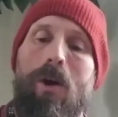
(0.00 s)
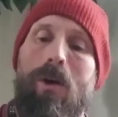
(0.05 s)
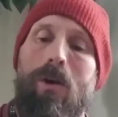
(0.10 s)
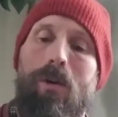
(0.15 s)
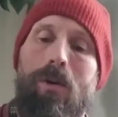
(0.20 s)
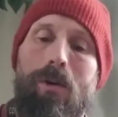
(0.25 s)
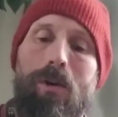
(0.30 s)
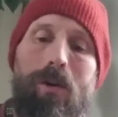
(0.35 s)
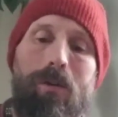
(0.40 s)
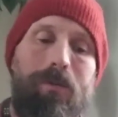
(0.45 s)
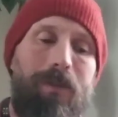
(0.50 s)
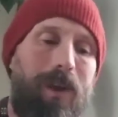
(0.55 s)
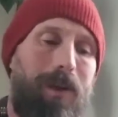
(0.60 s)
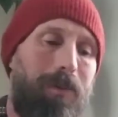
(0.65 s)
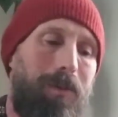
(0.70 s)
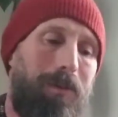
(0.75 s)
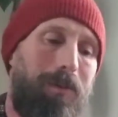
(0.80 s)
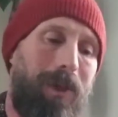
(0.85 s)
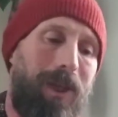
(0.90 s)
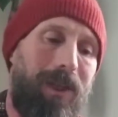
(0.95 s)
Or if
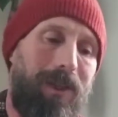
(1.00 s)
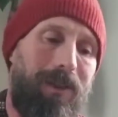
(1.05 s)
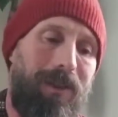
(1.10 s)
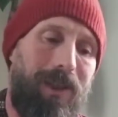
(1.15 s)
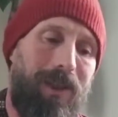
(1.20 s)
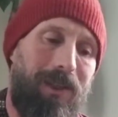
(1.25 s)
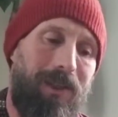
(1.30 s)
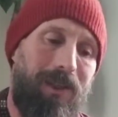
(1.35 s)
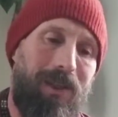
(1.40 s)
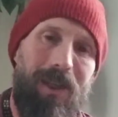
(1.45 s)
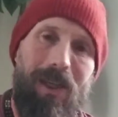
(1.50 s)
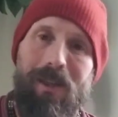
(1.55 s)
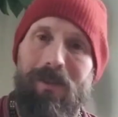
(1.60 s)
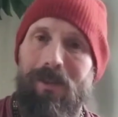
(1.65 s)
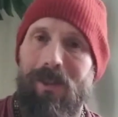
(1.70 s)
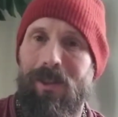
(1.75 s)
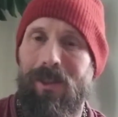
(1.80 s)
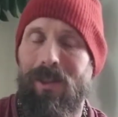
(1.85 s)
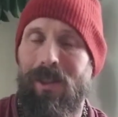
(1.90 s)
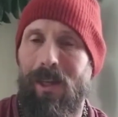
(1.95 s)
I'm in meditation, I have
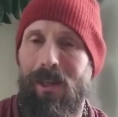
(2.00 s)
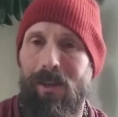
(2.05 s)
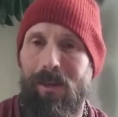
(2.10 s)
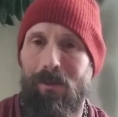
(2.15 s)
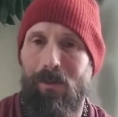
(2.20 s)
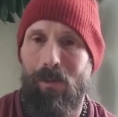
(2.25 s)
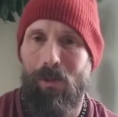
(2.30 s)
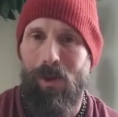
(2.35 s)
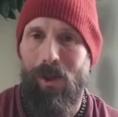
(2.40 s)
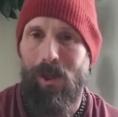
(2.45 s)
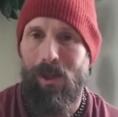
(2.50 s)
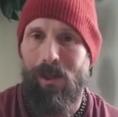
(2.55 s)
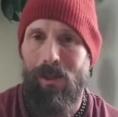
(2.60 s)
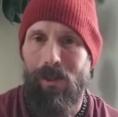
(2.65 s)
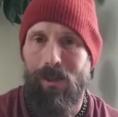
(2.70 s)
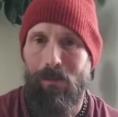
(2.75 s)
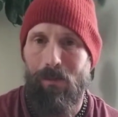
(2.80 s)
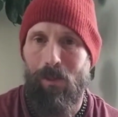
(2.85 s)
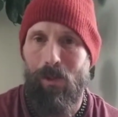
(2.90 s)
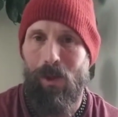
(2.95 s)
a set of
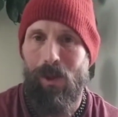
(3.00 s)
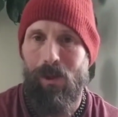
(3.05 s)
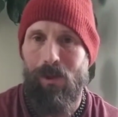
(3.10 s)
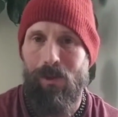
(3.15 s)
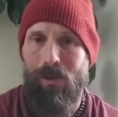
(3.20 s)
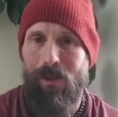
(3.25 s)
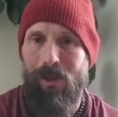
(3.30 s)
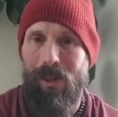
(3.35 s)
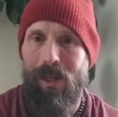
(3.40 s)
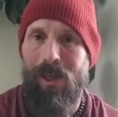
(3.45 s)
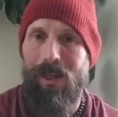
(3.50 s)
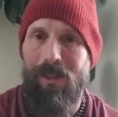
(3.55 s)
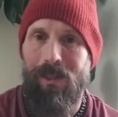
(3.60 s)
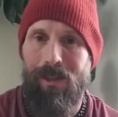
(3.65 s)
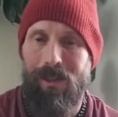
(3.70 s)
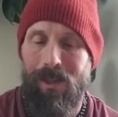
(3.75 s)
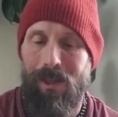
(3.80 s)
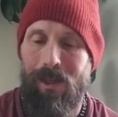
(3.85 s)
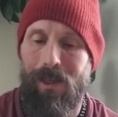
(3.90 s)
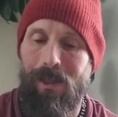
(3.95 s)
prayers that I
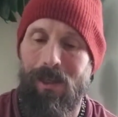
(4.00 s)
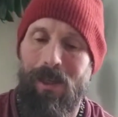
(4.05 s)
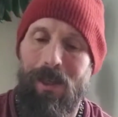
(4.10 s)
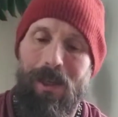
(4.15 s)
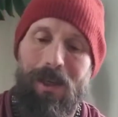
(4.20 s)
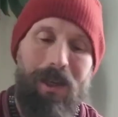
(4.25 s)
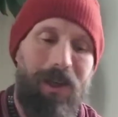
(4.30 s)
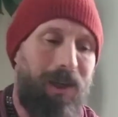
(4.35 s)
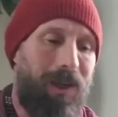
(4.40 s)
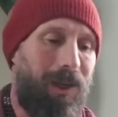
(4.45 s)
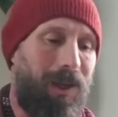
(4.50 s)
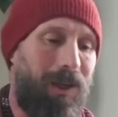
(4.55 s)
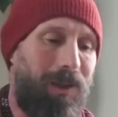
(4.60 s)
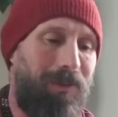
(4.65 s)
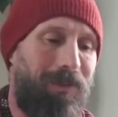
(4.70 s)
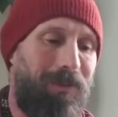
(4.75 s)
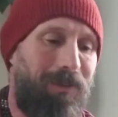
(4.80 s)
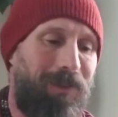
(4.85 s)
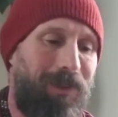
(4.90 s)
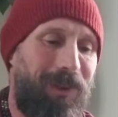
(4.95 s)
say.
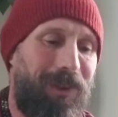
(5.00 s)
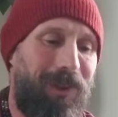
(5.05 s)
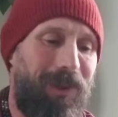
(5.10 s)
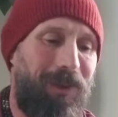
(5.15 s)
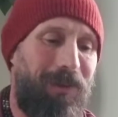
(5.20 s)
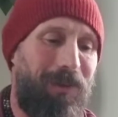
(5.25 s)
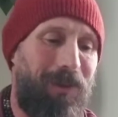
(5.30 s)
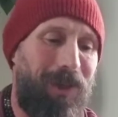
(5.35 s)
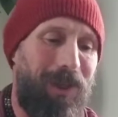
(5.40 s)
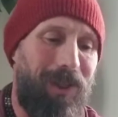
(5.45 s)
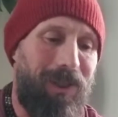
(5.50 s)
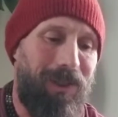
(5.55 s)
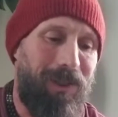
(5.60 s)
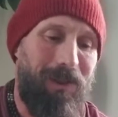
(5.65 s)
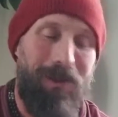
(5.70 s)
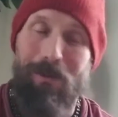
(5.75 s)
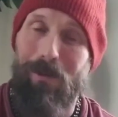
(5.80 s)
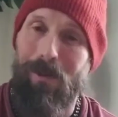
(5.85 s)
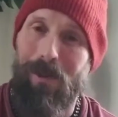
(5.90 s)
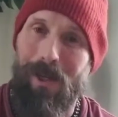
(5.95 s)
One
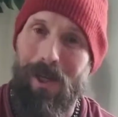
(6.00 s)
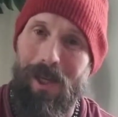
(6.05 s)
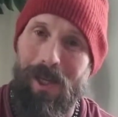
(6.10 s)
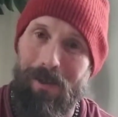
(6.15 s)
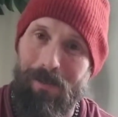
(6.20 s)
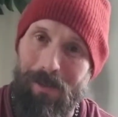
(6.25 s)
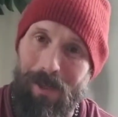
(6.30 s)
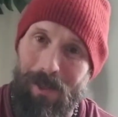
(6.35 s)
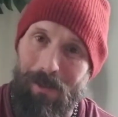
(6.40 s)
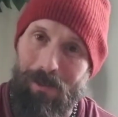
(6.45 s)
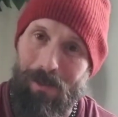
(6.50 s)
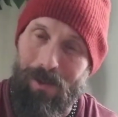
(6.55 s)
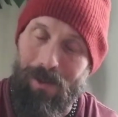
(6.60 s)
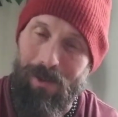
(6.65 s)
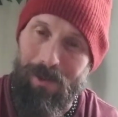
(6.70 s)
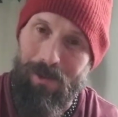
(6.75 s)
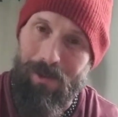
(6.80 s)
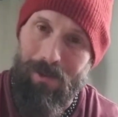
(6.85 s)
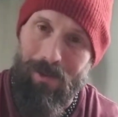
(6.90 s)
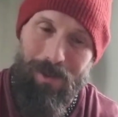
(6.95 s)
is, Lord, I am not
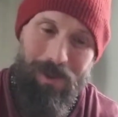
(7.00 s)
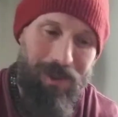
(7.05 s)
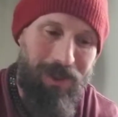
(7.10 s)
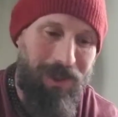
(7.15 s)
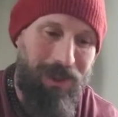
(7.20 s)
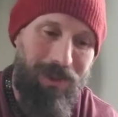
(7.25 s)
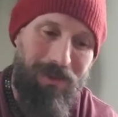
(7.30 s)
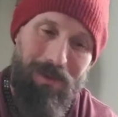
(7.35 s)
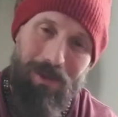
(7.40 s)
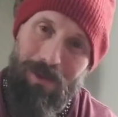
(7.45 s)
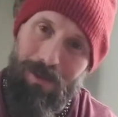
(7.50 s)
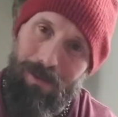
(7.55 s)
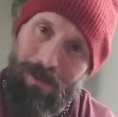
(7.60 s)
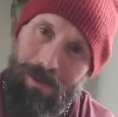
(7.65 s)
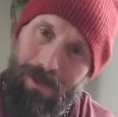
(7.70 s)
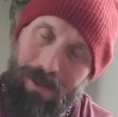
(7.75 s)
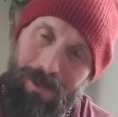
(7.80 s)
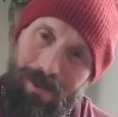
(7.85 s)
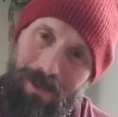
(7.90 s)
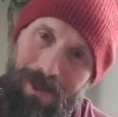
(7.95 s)
worthy to receive you.
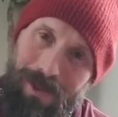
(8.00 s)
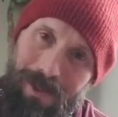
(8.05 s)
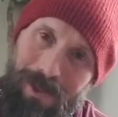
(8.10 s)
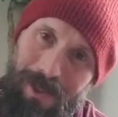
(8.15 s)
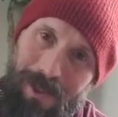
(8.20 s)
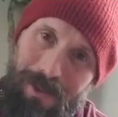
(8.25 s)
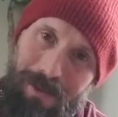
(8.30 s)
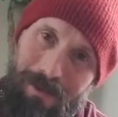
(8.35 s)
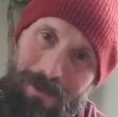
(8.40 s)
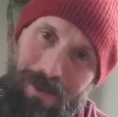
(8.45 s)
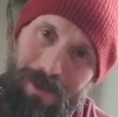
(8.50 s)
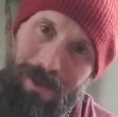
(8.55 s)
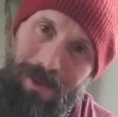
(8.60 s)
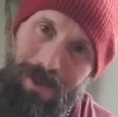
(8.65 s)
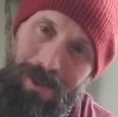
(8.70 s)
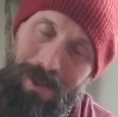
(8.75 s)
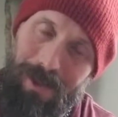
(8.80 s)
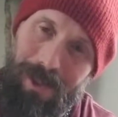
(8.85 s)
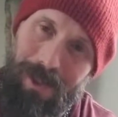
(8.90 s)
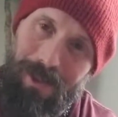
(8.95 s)
Only say the
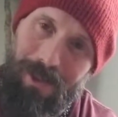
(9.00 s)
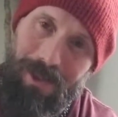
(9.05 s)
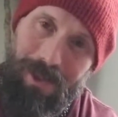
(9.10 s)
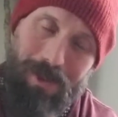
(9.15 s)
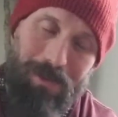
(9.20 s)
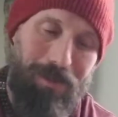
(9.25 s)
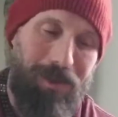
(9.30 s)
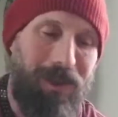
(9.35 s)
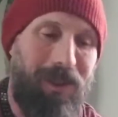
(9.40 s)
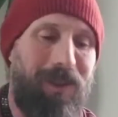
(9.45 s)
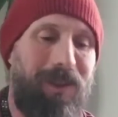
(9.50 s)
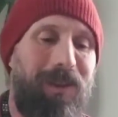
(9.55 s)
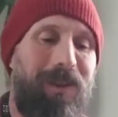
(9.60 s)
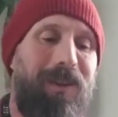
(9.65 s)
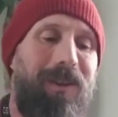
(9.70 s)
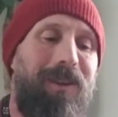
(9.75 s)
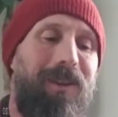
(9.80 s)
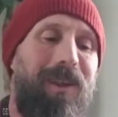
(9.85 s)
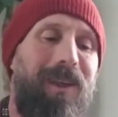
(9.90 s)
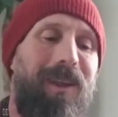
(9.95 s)
word and I shall be healed.